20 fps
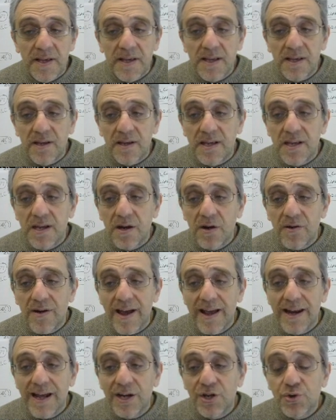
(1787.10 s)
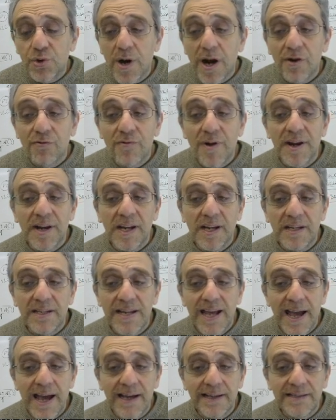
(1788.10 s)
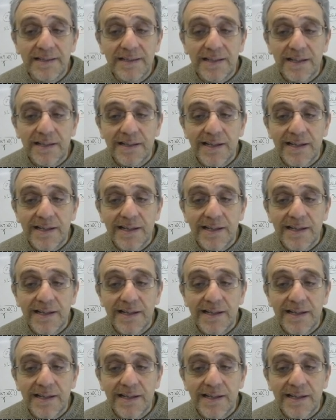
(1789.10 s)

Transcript: here and I try running test,